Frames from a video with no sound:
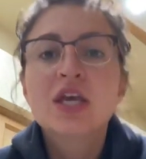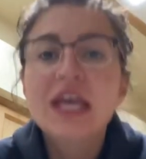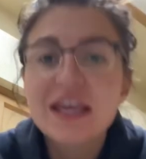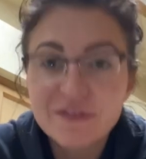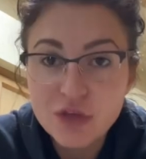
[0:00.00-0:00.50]

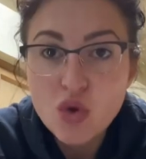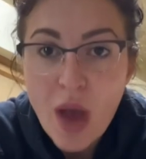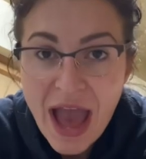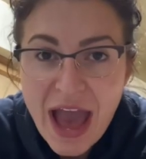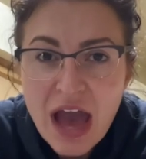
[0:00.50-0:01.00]
If you
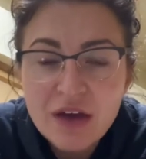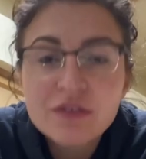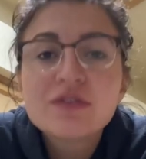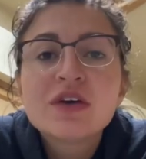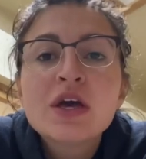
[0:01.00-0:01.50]

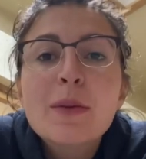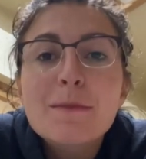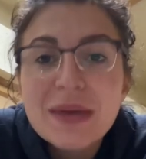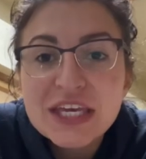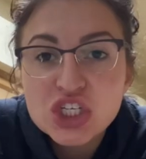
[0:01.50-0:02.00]
have
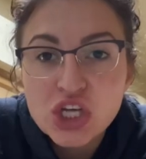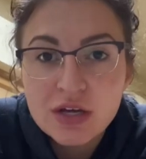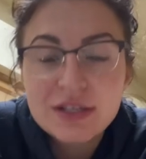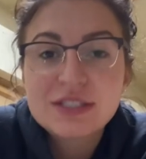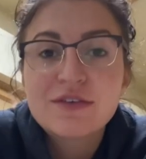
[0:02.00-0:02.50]
big
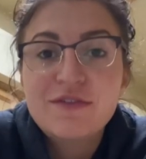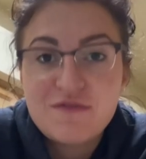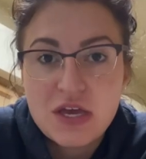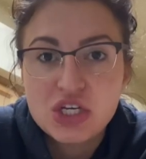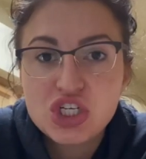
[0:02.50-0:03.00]
chunks of
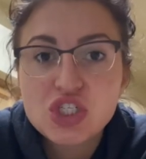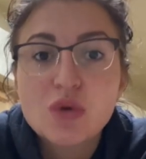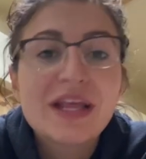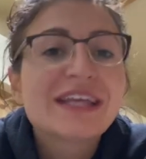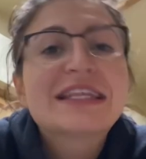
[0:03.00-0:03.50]
fish, so
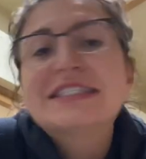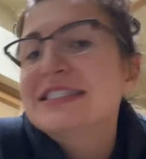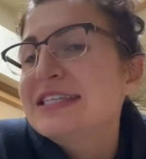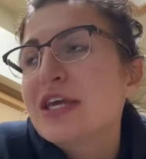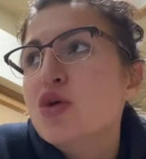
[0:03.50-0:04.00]
like let's
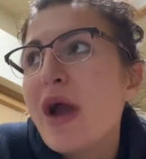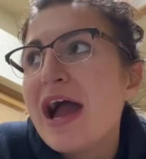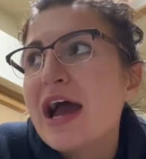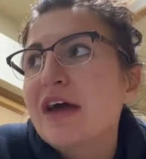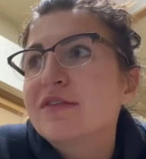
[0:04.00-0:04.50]
say you
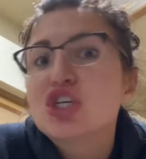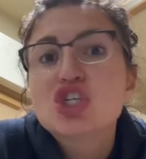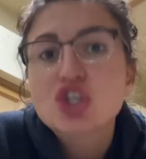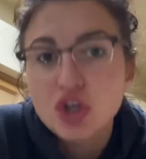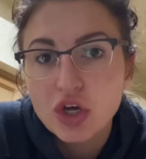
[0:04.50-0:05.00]
have
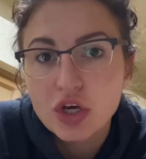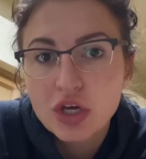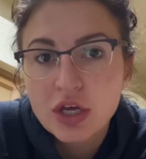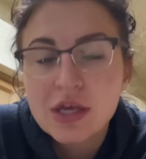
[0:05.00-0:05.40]
Chinook,